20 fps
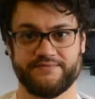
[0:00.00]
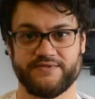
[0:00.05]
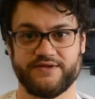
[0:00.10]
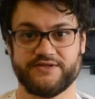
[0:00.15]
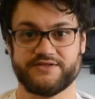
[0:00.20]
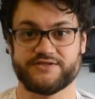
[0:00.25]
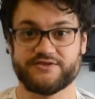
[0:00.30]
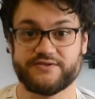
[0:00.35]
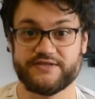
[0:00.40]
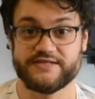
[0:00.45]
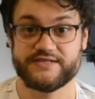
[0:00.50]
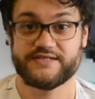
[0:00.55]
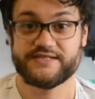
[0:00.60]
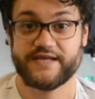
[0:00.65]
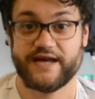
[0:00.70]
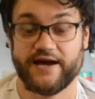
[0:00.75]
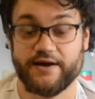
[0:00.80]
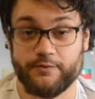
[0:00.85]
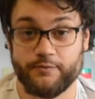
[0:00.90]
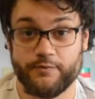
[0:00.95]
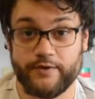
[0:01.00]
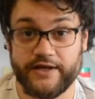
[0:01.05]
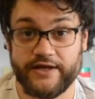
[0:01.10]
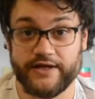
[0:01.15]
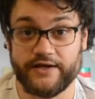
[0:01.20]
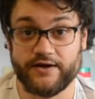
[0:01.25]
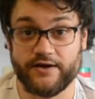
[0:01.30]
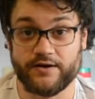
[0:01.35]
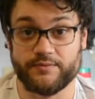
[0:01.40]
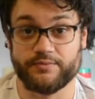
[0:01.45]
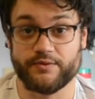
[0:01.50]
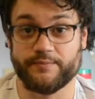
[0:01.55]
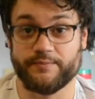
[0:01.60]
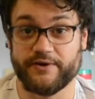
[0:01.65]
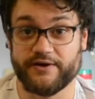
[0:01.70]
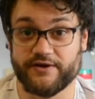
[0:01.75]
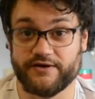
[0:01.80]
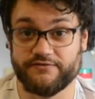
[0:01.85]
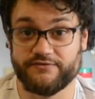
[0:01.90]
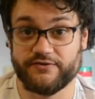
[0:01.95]
So this is how we are
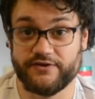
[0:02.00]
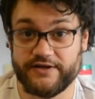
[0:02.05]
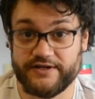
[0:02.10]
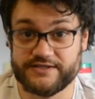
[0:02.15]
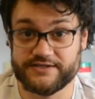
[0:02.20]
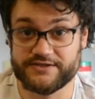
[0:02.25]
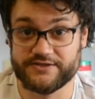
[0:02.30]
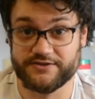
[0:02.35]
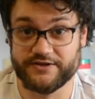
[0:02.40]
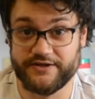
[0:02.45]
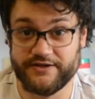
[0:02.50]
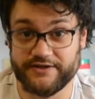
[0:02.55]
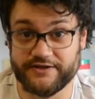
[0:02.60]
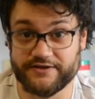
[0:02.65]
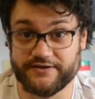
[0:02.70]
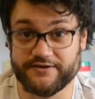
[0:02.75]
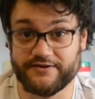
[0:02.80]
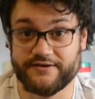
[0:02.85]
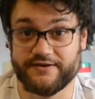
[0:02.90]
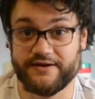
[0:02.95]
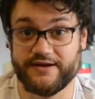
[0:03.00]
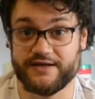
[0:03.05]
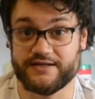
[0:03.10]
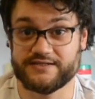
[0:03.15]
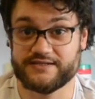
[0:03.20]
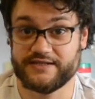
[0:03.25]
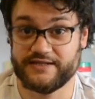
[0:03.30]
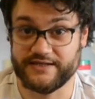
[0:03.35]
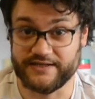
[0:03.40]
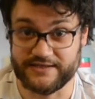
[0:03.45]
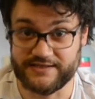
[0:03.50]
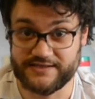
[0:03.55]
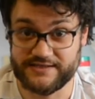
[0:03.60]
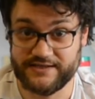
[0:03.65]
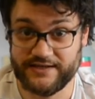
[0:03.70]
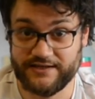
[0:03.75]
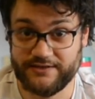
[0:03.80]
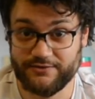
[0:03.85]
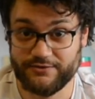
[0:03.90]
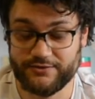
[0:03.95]
preparing for Easter here as kids
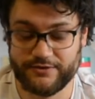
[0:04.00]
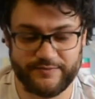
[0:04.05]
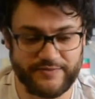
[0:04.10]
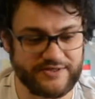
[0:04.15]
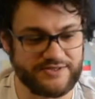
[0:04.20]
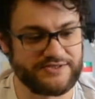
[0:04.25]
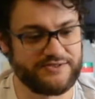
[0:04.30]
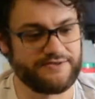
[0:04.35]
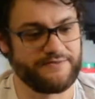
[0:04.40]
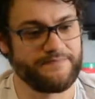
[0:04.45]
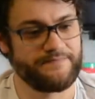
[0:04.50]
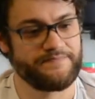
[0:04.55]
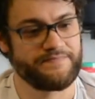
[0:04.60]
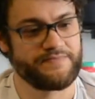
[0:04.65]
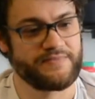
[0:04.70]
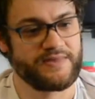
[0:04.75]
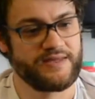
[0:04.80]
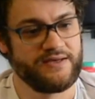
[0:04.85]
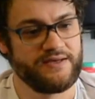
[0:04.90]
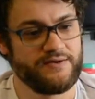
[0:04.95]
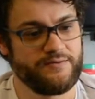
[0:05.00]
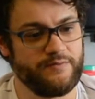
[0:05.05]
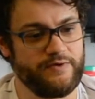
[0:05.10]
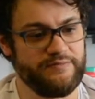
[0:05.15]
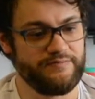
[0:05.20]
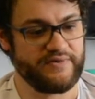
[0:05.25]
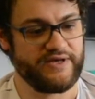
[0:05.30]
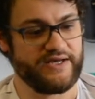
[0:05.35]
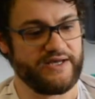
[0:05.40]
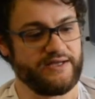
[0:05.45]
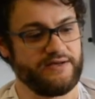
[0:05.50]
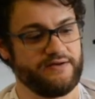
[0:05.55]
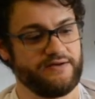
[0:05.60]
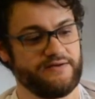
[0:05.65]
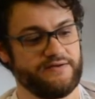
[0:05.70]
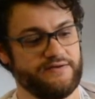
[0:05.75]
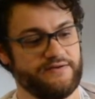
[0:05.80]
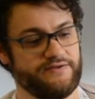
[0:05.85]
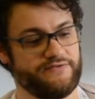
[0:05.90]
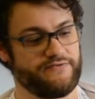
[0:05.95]
at Northminster. We made,
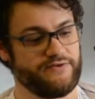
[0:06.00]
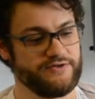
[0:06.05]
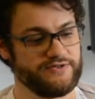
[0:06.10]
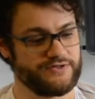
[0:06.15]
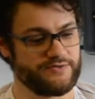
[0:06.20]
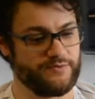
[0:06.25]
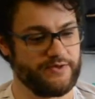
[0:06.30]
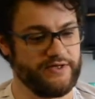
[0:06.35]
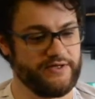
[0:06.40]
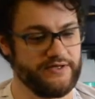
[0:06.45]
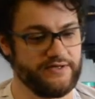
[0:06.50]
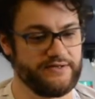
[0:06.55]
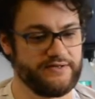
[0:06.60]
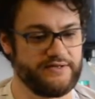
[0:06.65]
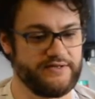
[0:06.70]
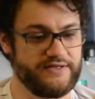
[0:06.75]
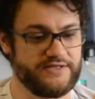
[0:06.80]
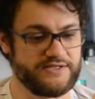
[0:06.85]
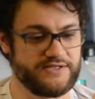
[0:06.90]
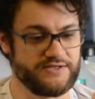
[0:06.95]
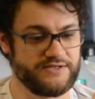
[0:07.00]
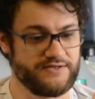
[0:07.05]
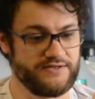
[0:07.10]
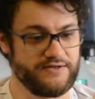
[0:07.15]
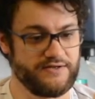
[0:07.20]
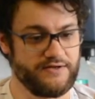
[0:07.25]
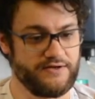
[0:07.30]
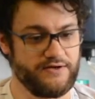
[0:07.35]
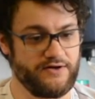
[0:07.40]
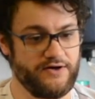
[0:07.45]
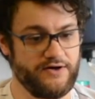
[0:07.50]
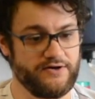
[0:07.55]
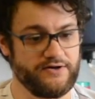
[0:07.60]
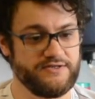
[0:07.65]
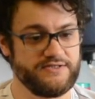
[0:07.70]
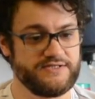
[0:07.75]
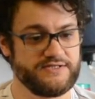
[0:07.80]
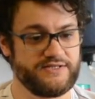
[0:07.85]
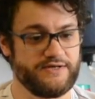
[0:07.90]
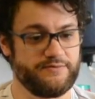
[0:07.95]
the first week, these
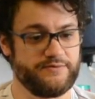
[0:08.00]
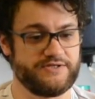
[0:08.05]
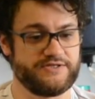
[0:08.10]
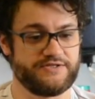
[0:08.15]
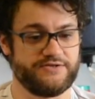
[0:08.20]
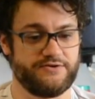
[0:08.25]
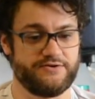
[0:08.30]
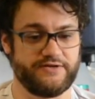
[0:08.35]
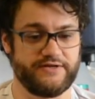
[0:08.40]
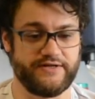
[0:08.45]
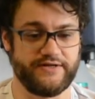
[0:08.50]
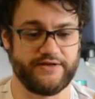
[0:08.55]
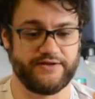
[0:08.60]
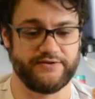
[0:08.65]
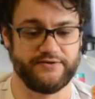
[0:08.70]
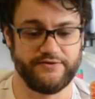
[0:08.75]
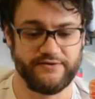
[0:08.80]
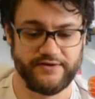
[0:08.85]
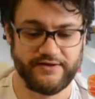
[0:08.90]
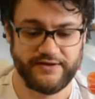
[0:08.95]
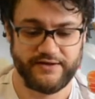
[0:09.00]
hearts that we sewed together.